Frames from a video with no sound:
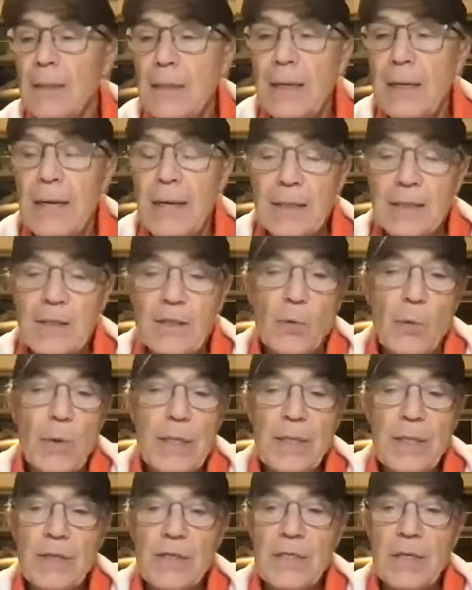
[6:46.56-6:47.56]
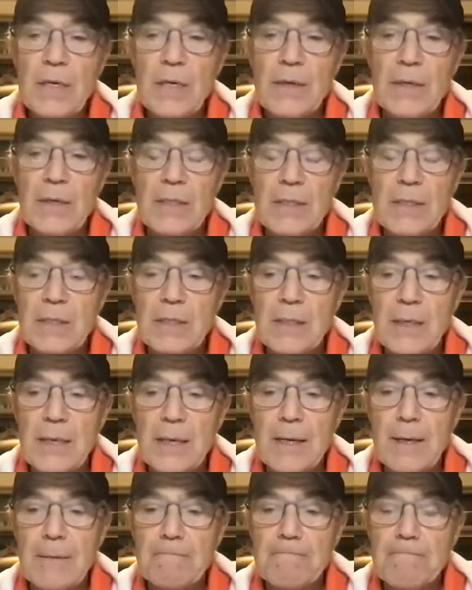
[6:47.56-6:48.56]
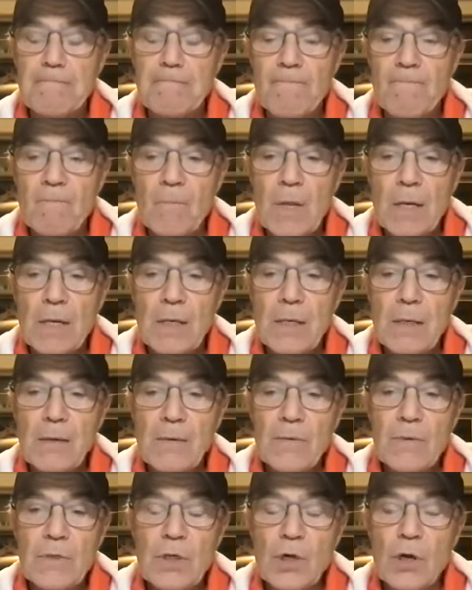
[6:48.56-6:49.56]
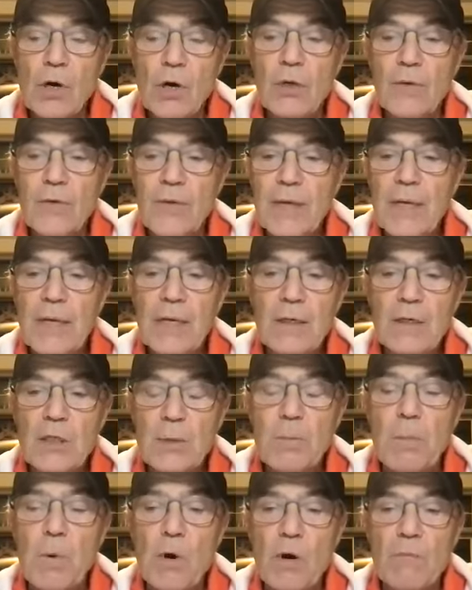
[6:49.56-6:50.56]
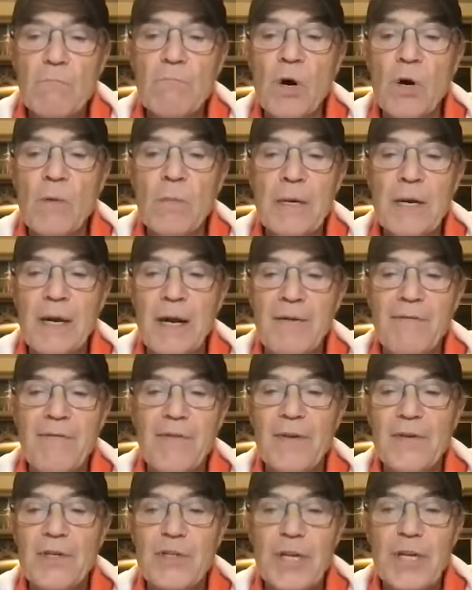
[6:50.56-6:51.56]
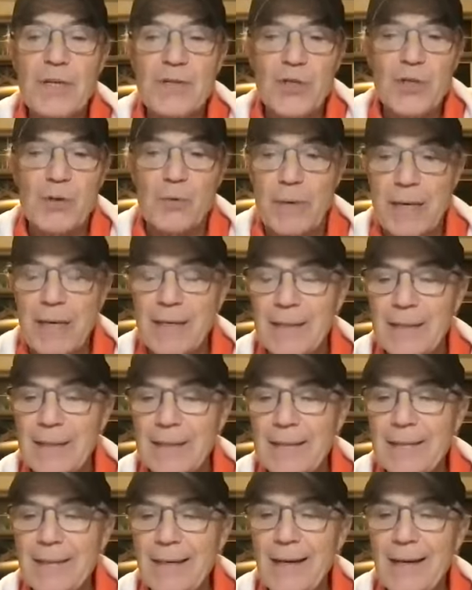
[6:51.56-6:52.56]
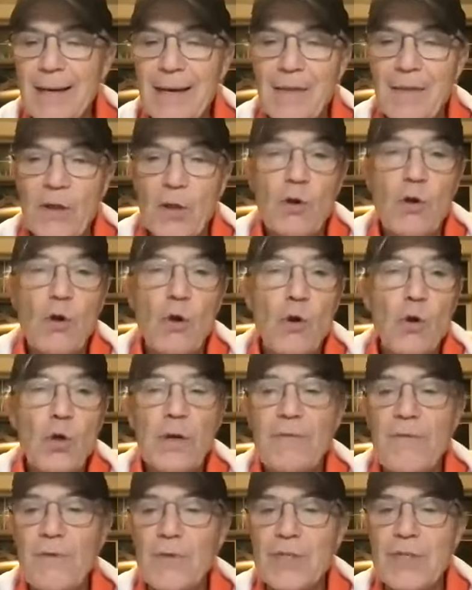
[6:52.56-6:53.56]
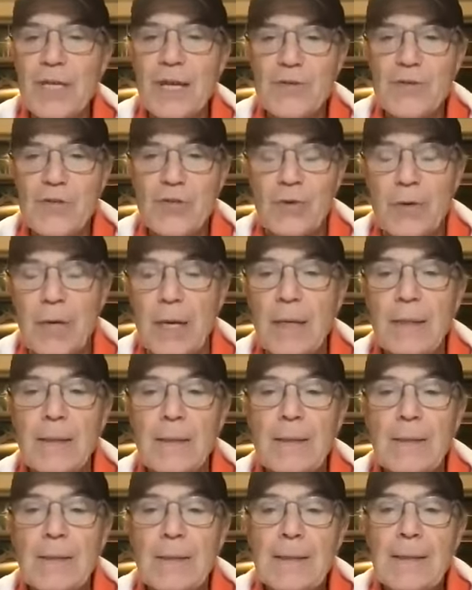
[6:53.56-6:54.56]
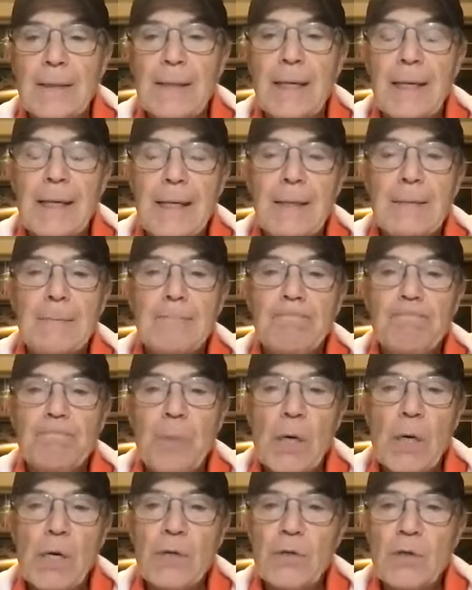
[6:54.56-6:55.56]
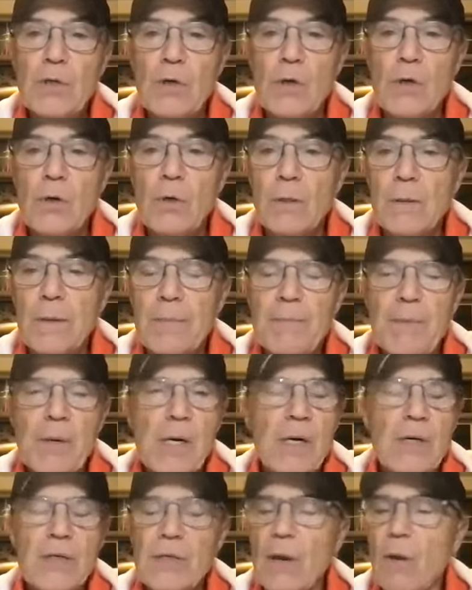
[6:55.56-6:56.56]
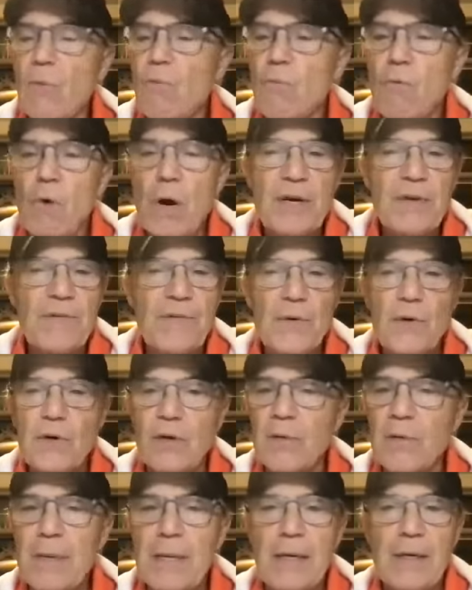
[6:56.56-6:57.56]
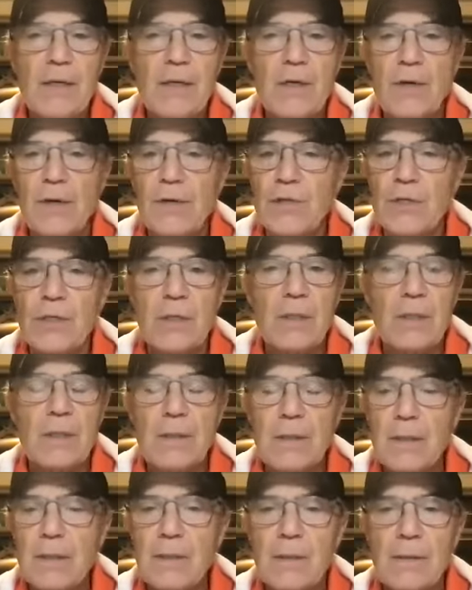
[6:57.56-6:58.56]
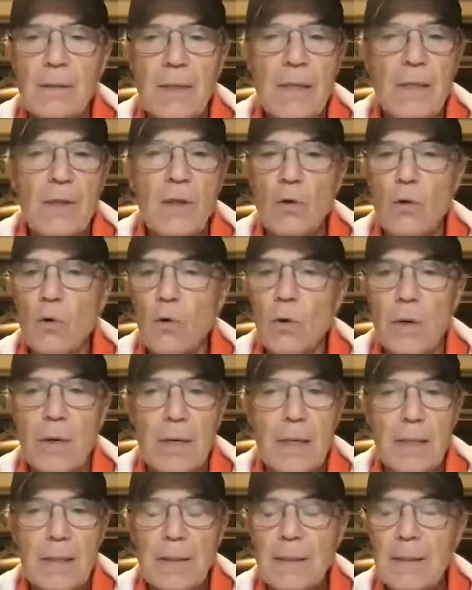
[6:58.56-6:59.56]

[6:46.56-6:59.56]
uh, to win the series. Um, it, it was called the sport moment of the century, uh, the goal of the century. Um, Paul's goal. And Paul's a wonderful, committed Christian in the Lord.